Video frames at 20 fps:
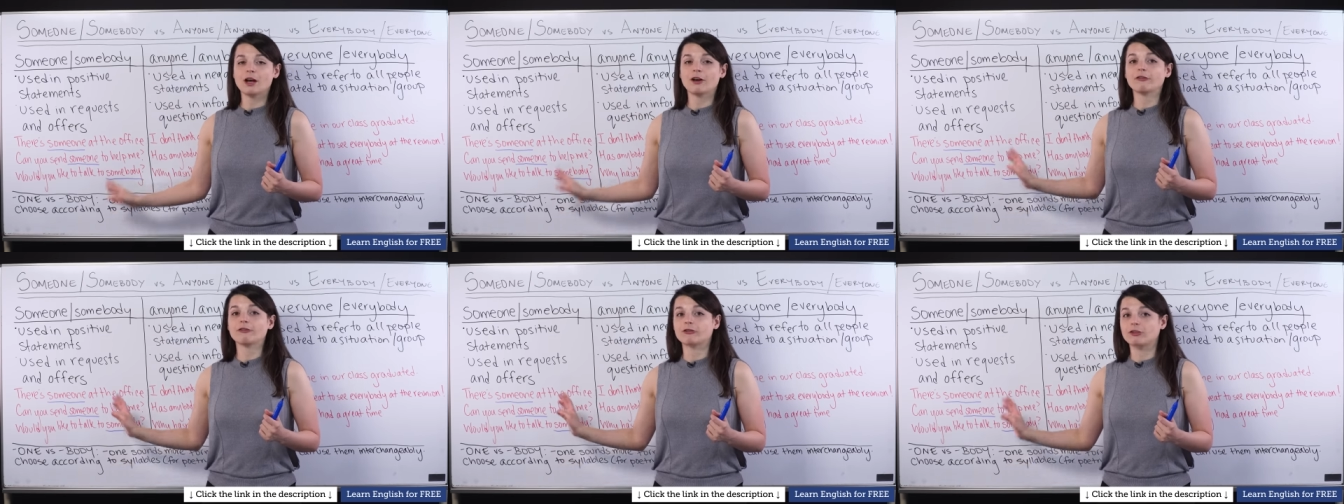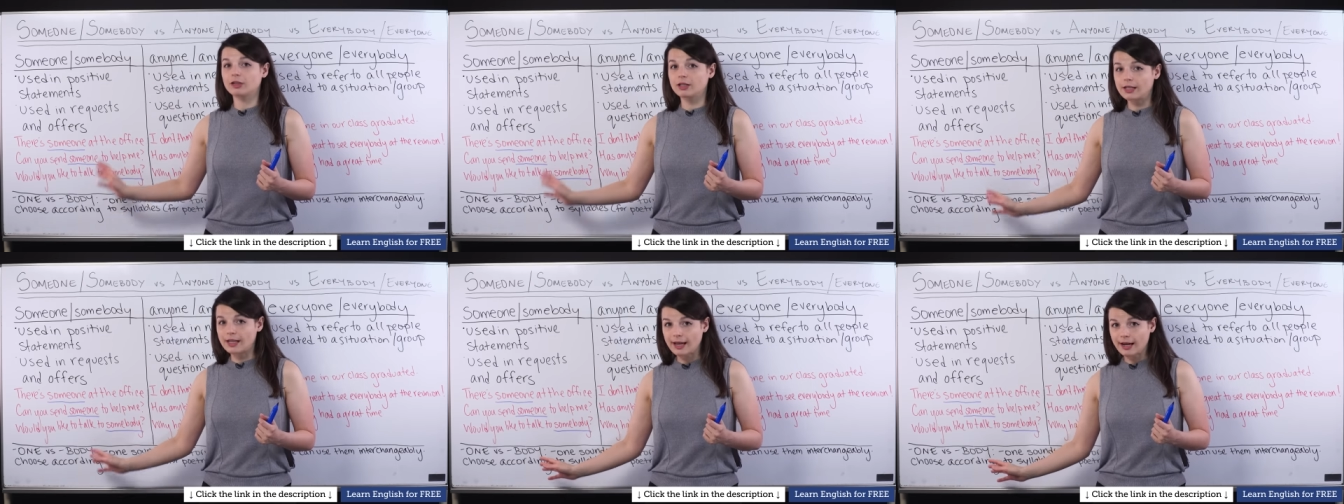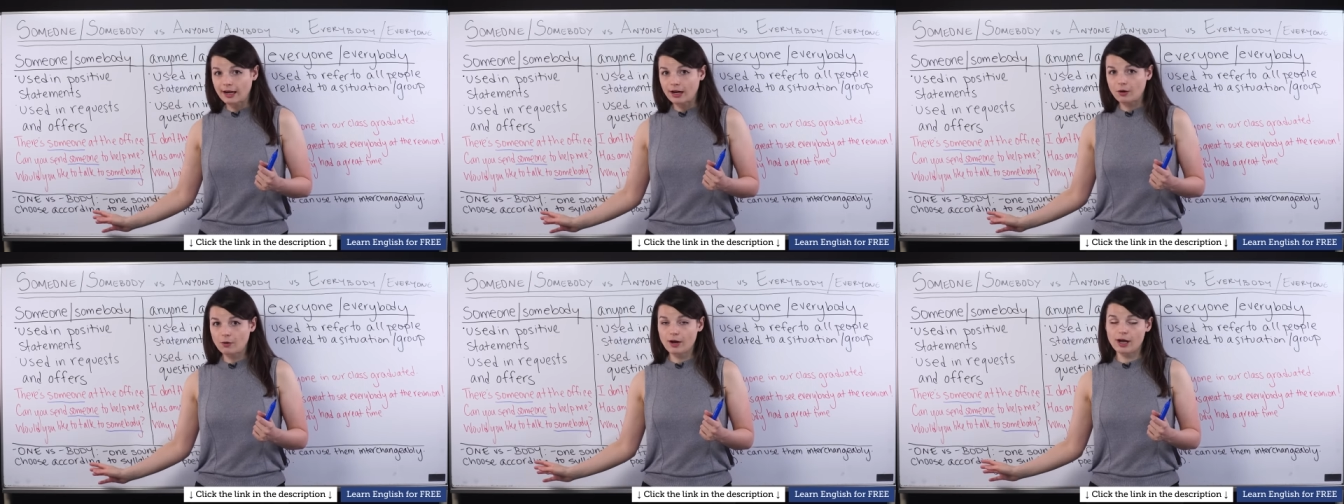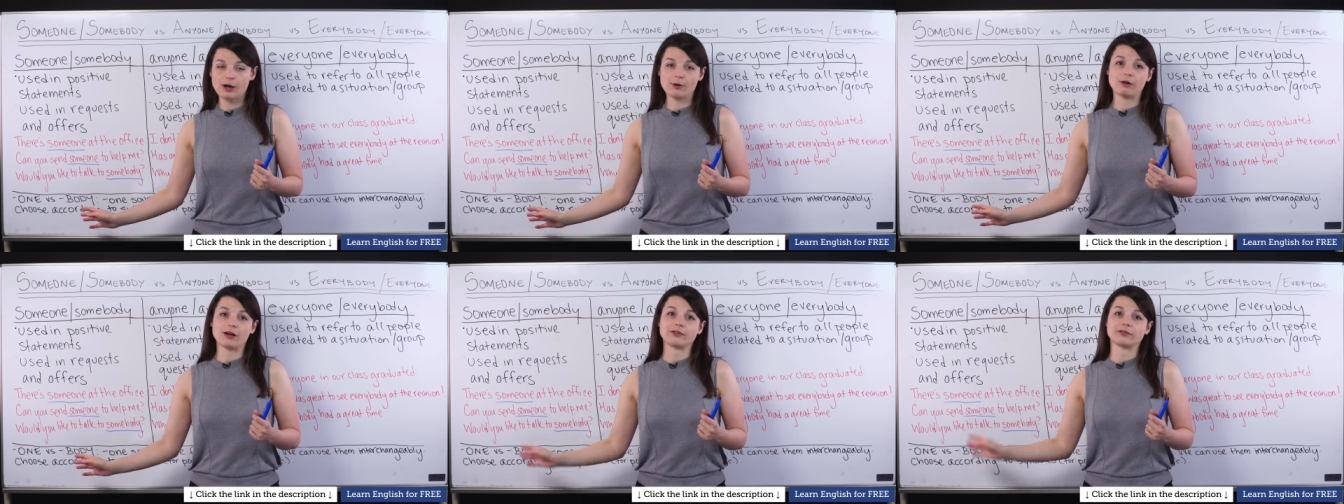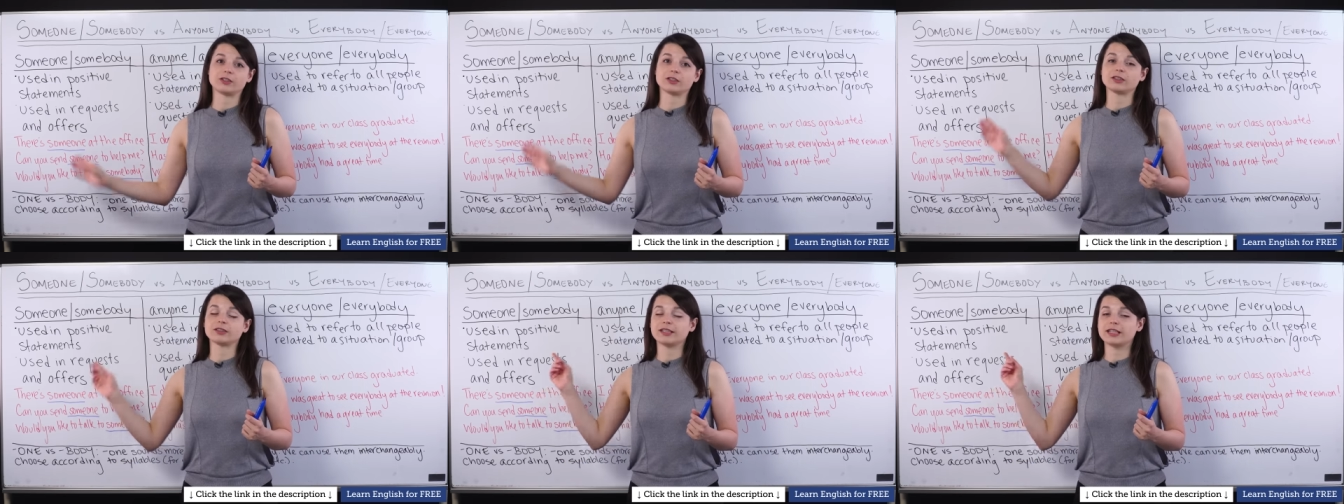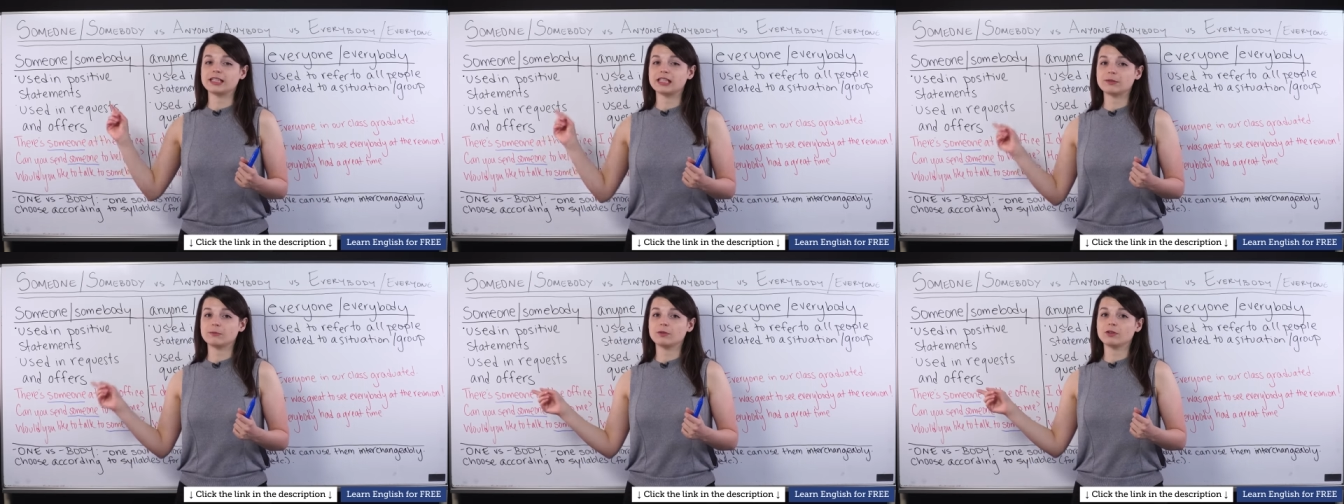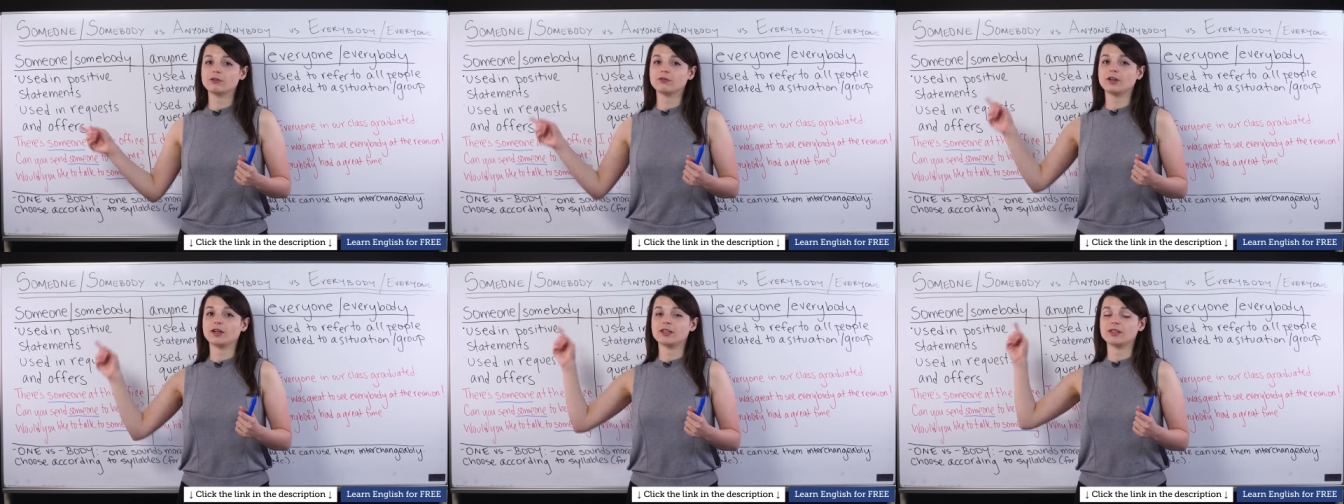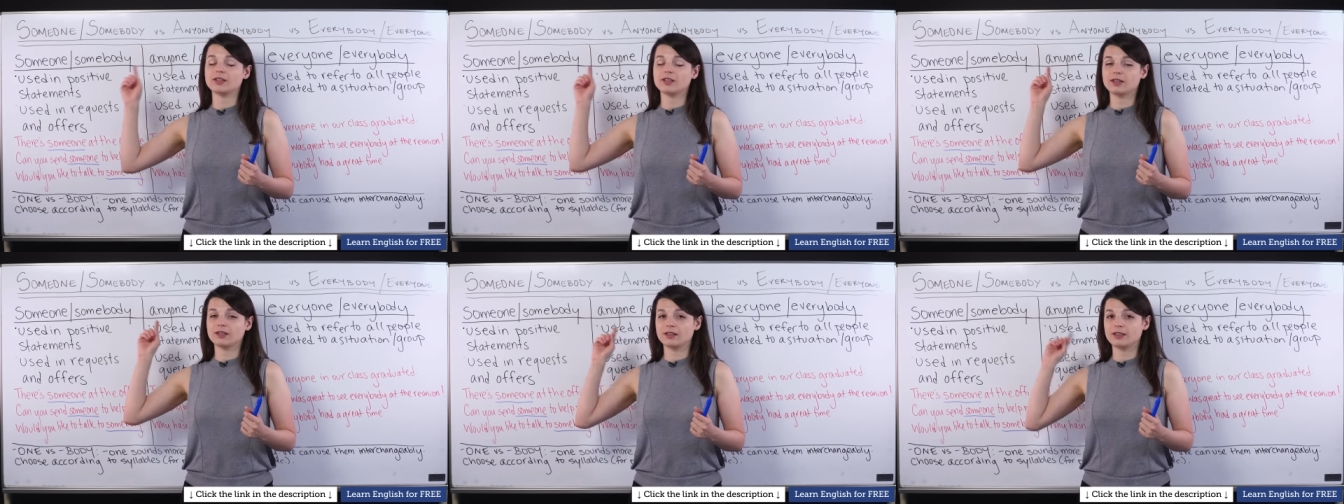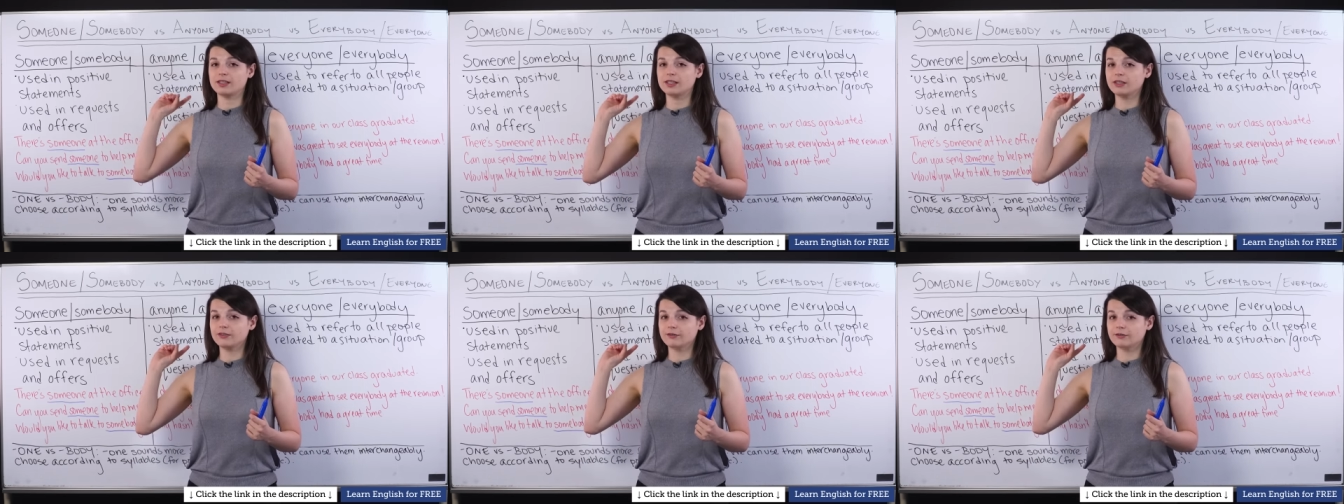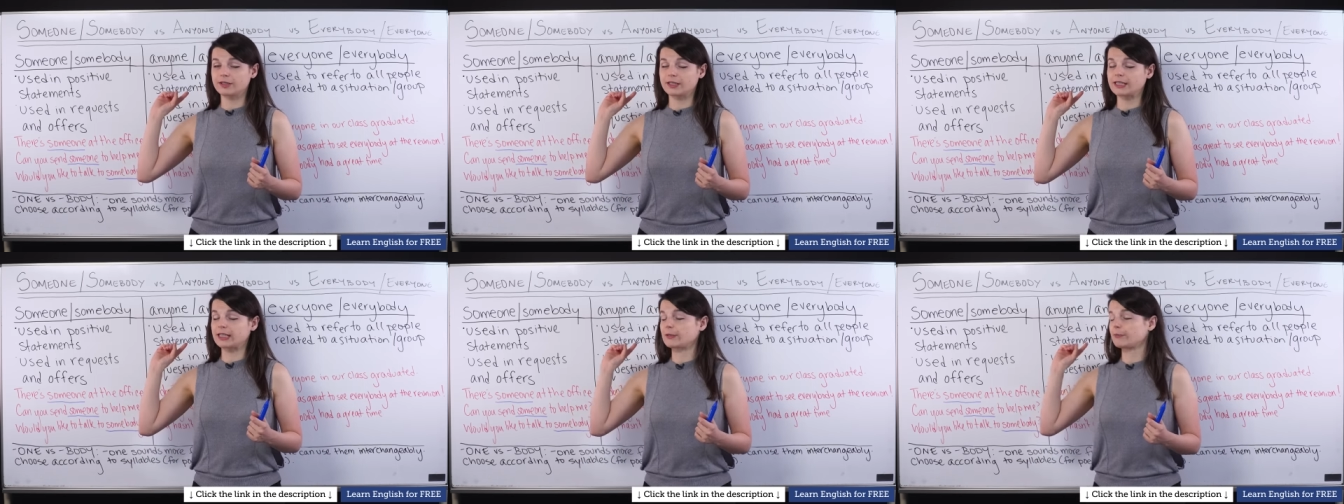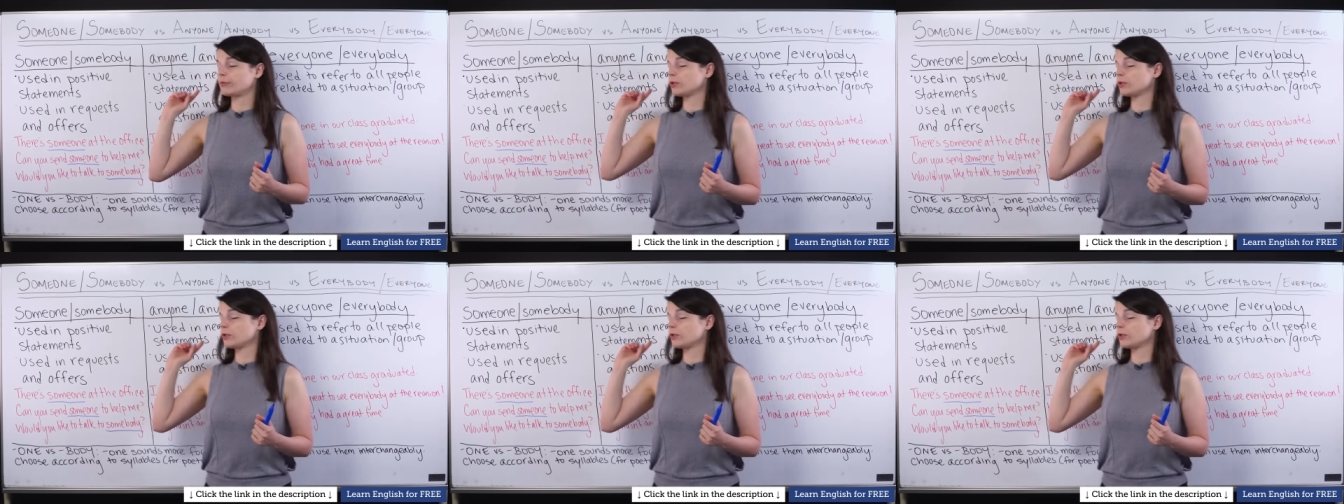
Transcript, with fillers: For now, however, let's move on to the difference